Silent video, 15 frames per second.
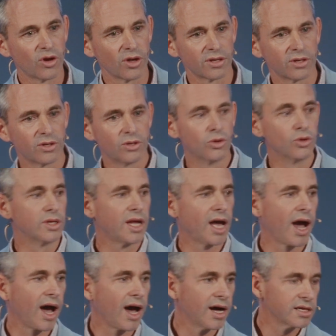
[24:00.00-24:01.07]
got good
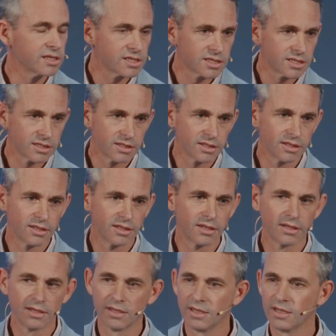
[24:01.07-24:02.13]
cars
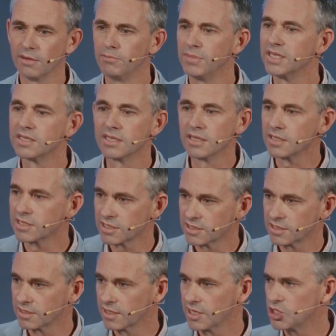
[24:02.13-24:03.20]
and a
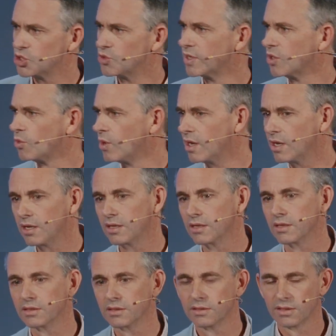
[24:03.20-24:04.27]
business, and they're doing well.
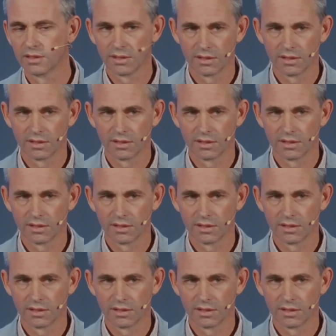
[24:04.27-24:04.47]
And